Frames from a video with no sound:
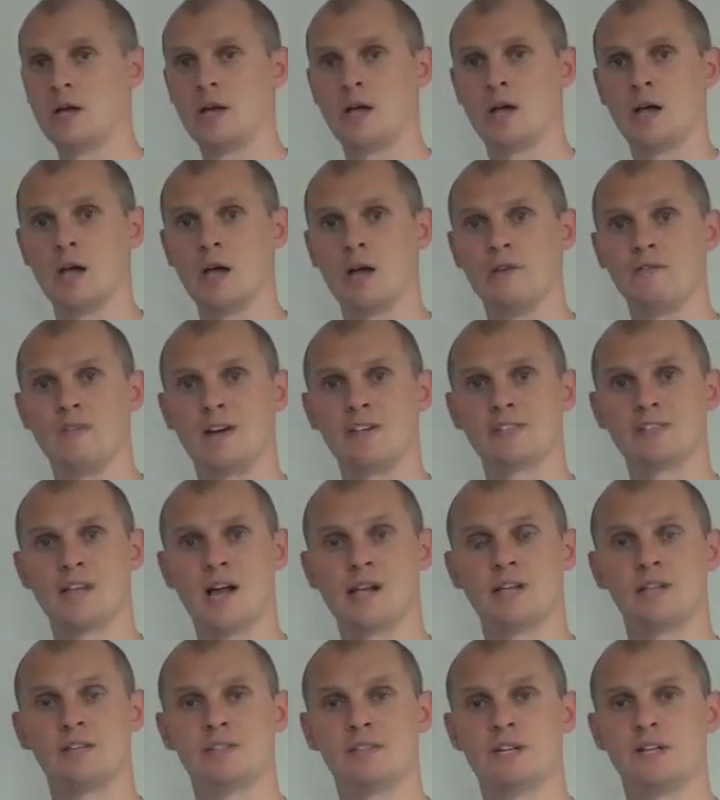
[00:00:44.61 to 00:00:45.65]
uh,
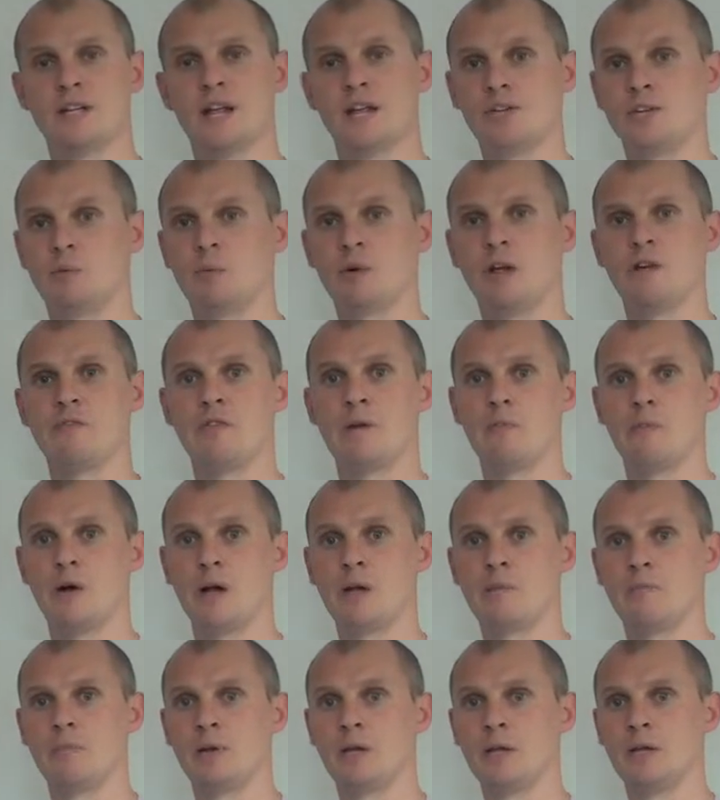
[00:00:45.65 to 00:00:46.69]
vitality and energy, whatever it
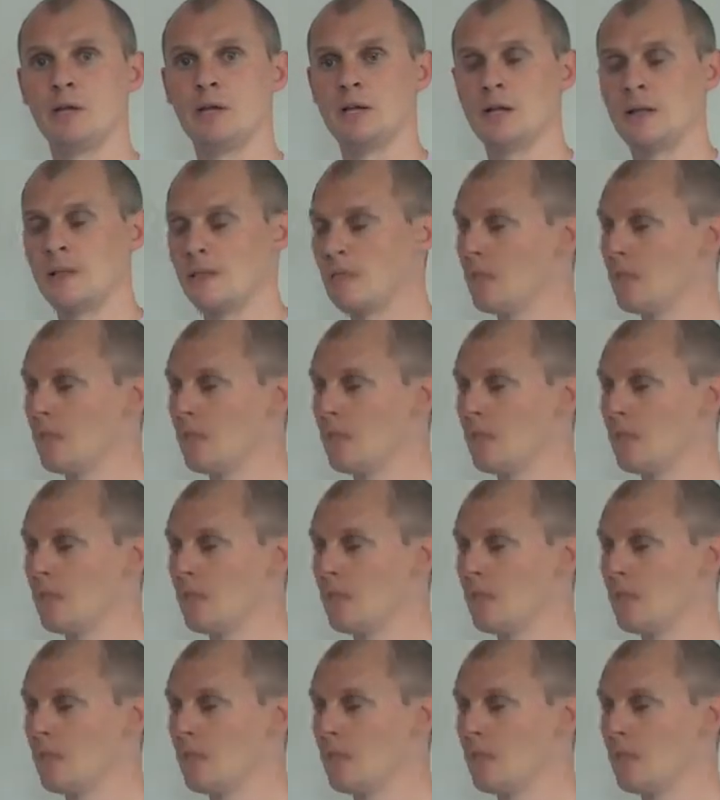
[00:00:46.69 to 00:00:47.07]
might be.